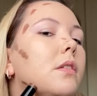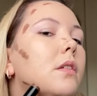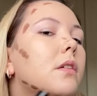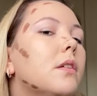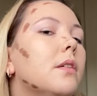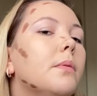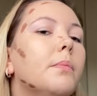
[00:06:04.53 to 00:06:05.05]

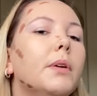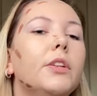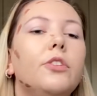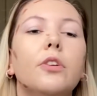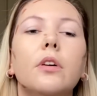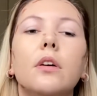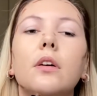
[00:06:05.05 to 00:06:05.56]
on my
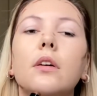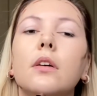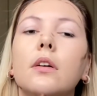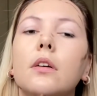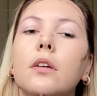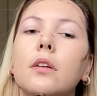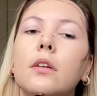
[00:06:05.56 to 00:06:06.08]
jaw,
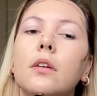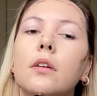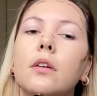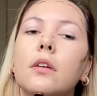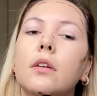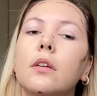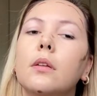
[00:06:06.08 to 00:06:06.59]

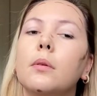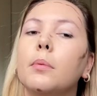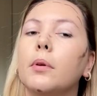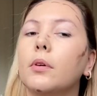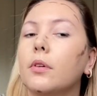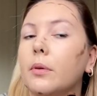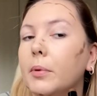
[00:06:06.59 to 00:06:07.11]

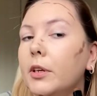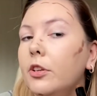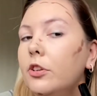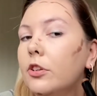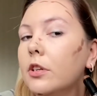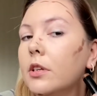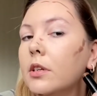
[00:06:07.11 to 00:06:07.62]
under my
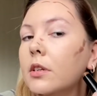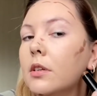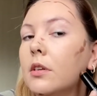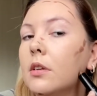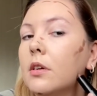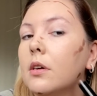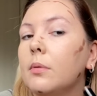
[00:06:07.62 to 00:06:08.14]
chin.
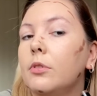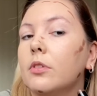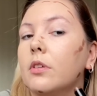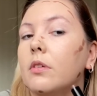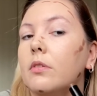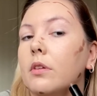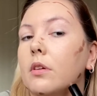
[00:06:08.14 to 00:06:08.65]
I'm just
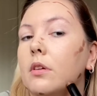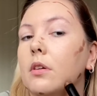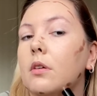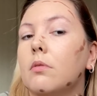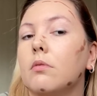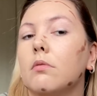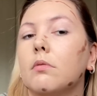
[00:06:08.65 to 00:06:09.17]
gonna go
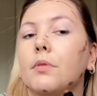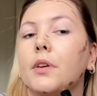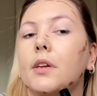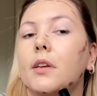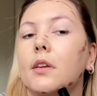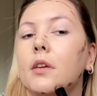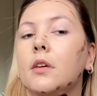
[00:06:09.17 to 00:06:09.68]

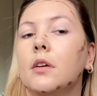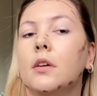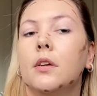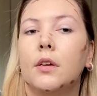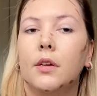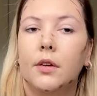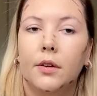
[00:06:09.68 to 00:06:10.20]
really
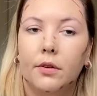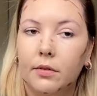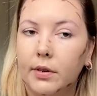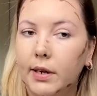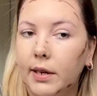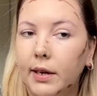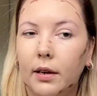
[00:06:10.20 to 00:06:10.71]

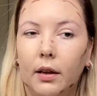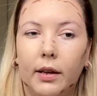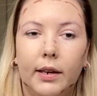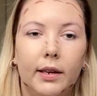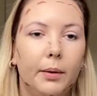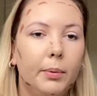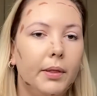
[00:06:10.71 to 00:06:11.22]
lightly
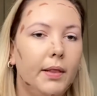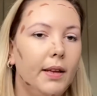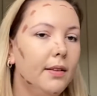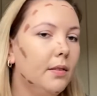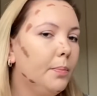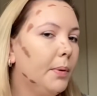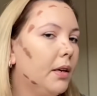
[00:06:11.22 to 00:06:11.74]
with this
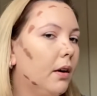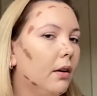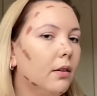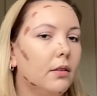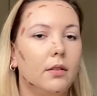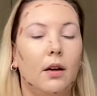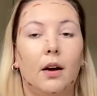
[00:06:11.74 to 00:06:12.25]
because
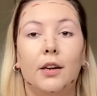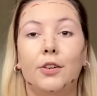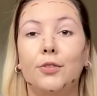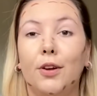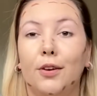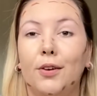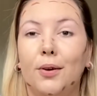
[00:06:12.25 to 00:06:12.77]
I do not
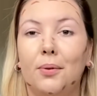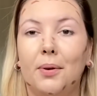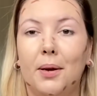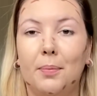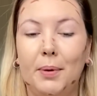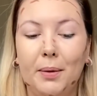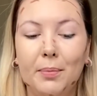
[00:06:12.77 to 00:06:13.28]
know how
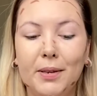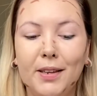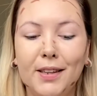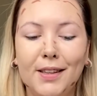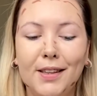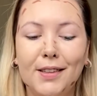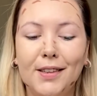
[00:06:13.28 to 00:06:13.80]
pigmented
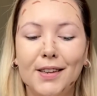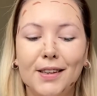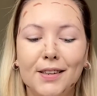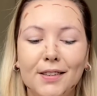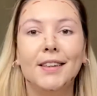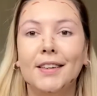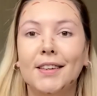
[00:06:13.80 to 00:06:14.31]
this is.
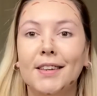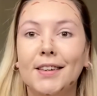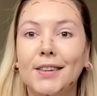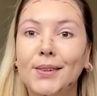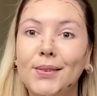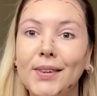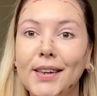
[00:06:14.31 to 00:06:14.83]
I
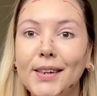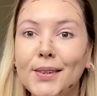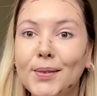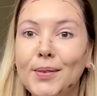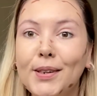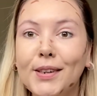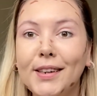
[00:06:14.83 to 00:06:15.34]
don't want to end up
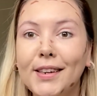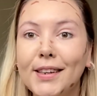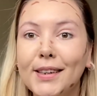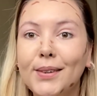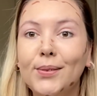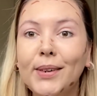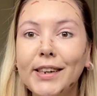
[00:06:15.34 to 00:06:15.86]
looking like a
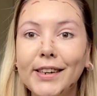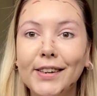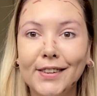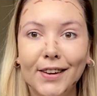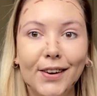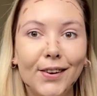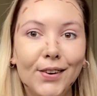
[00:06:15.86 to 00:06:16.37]

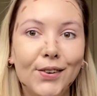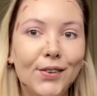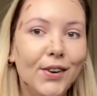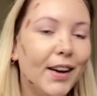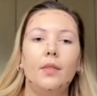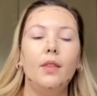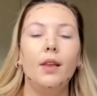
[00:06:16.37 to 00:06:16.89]
weirdo.
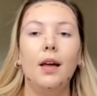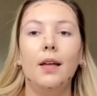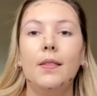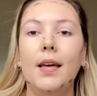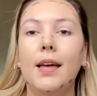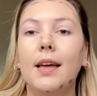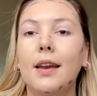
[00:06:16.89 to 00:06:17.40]
And
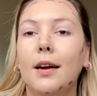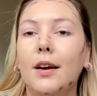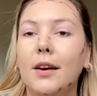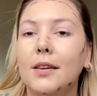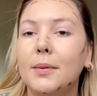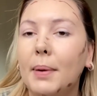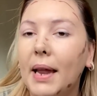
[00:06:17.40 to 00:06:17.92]
then I'm gonna
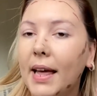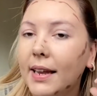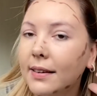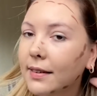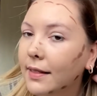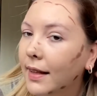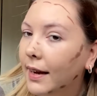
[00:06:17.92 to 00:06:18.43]
blend
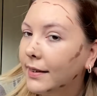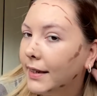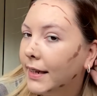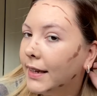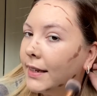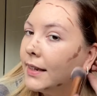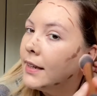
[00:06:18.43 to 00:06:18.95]
that in